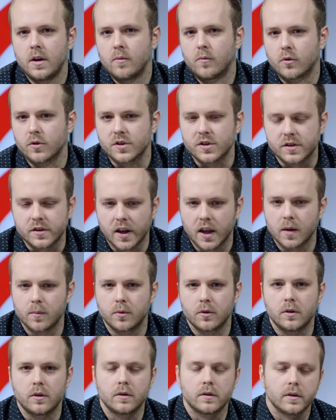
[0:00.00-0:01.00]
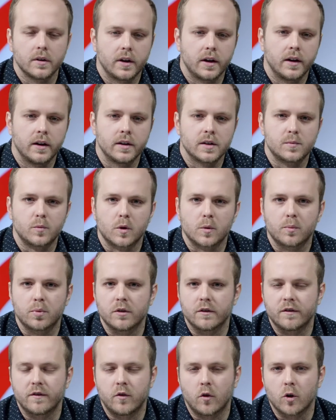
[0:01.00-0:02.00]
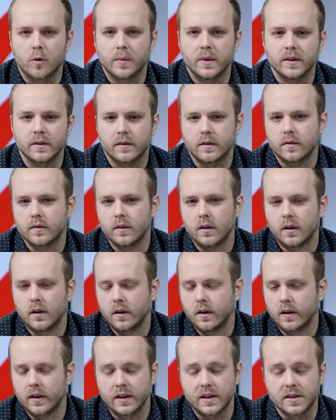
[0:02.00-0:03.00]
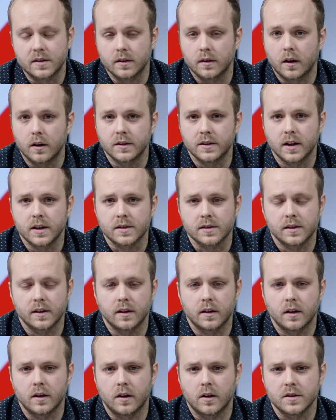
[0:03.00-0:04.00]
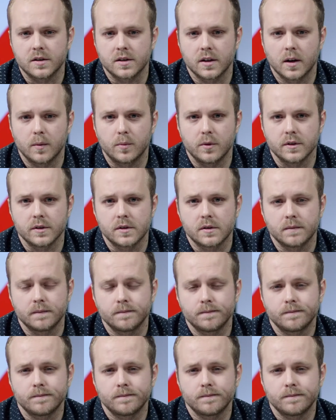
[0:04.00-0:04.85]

more stable and it's more performant, at least in our testing on our samples.